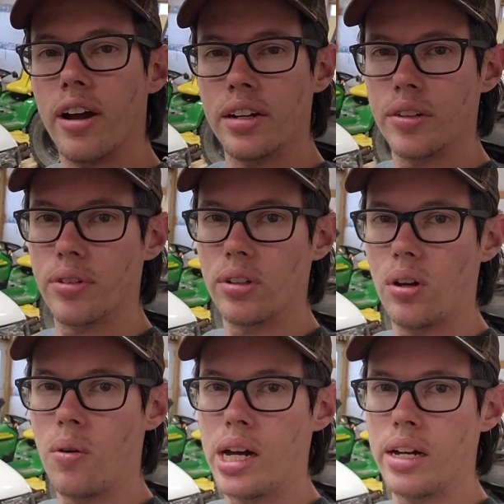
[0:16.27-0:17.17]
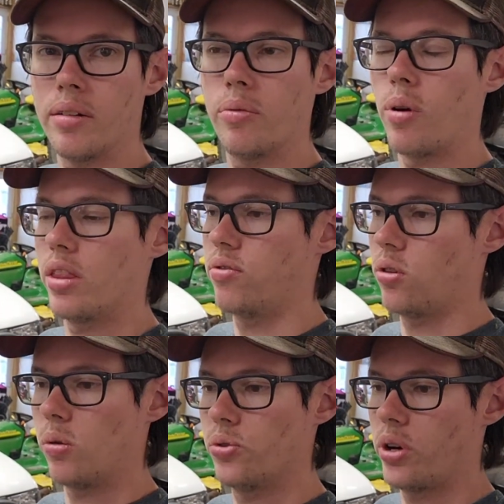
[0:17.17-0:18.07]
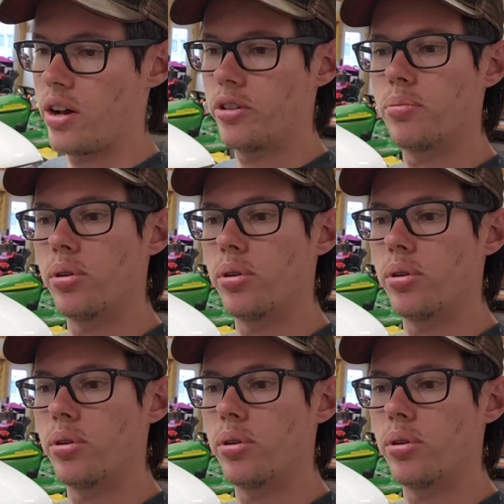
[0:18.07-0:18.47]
around here for a little while the four-wheel drive was